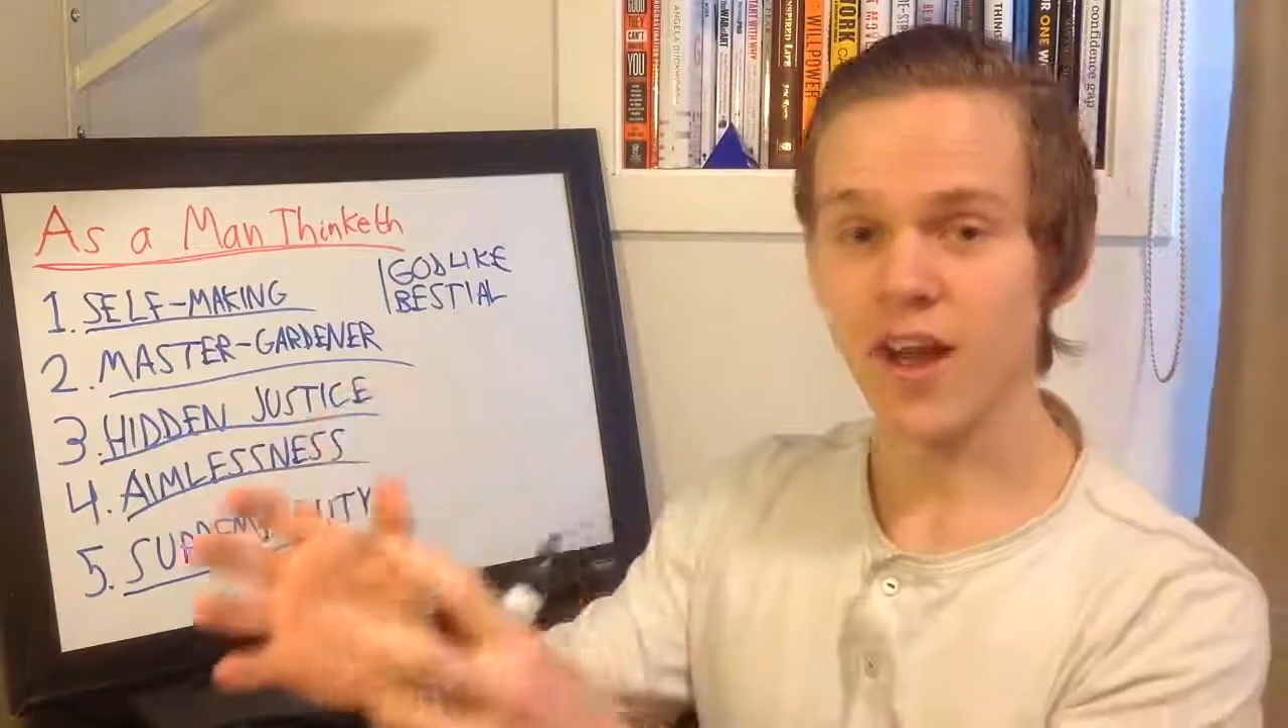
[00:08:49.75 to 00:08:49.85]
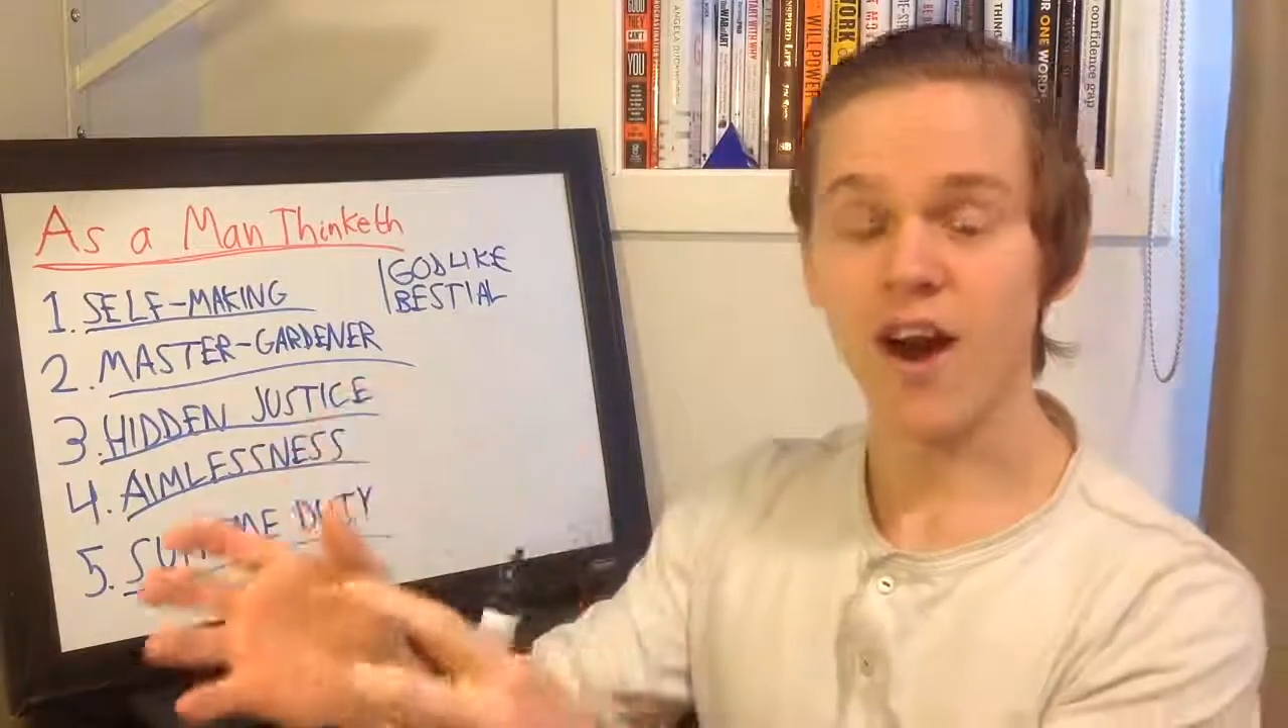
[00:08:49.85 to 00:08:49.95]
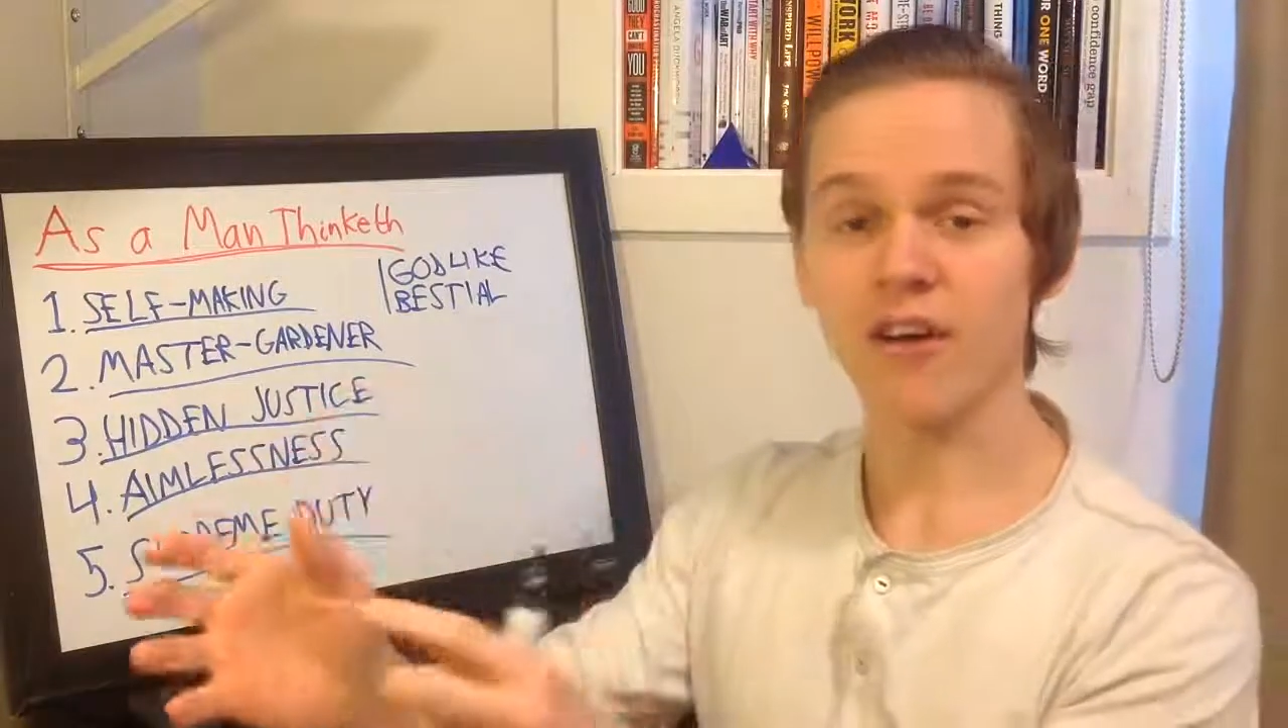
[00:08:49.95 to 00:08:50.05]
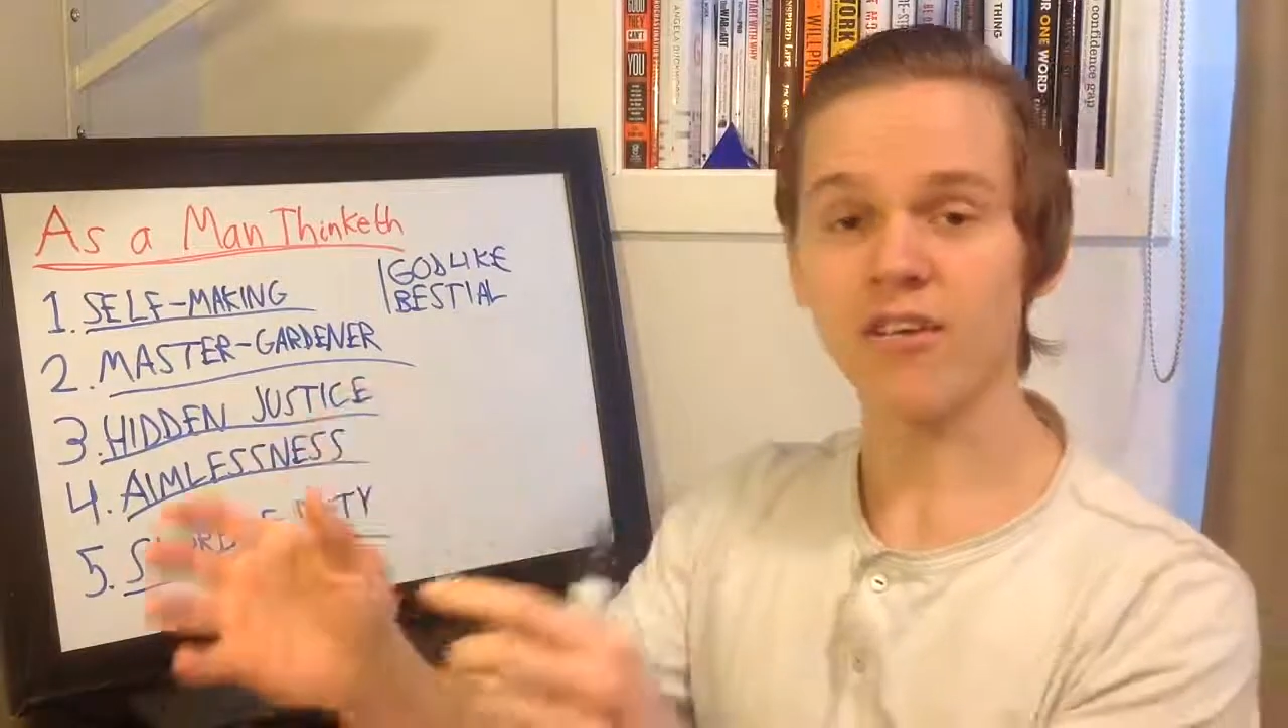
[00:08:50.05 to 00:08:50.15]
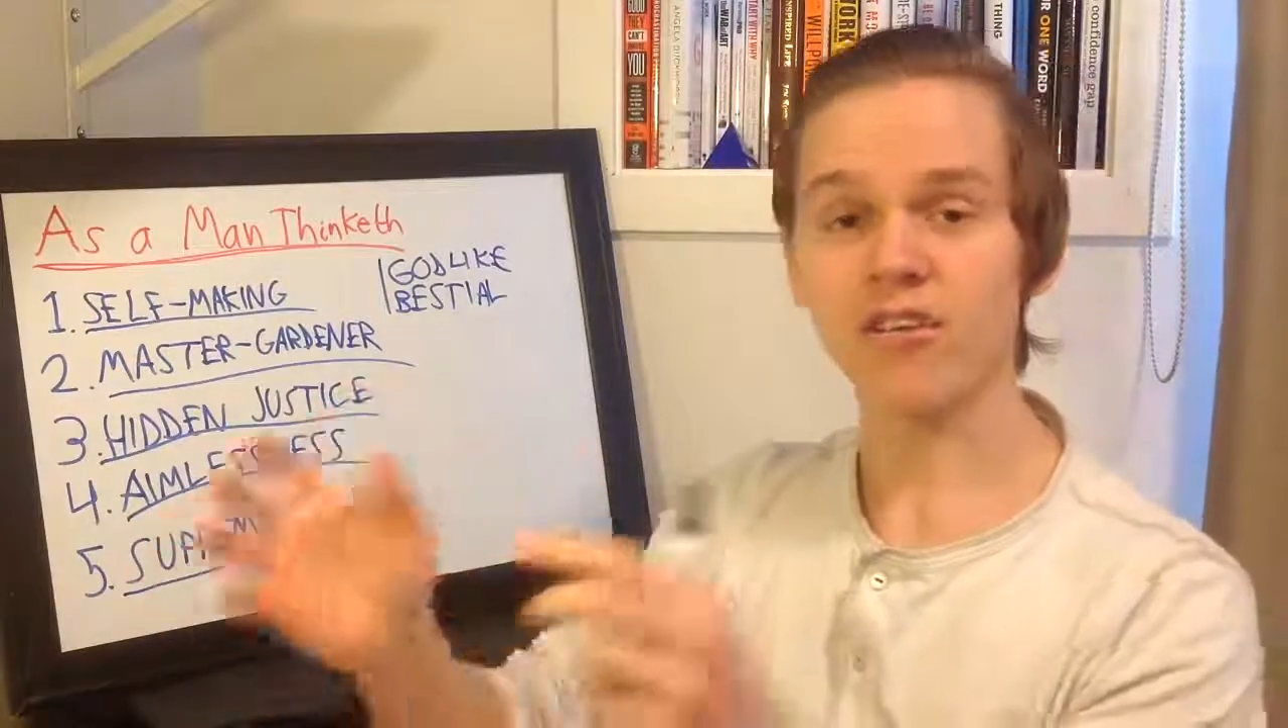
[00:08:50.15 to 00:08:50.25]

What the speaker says: our